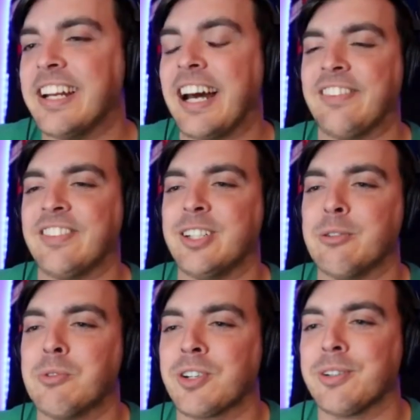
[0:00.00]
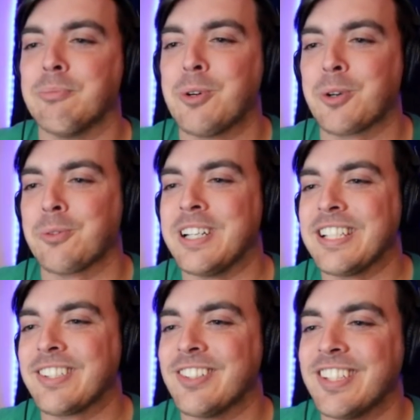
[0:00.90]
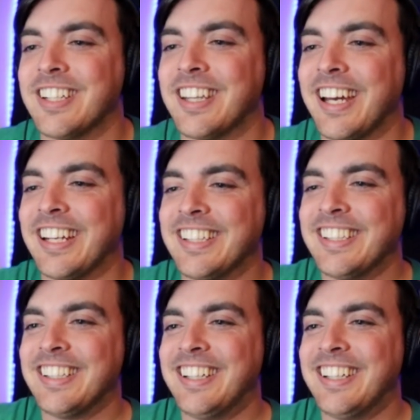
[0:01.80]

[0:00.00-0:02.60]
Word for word: I would have to do that. more more research. I'm sure. I'm, sure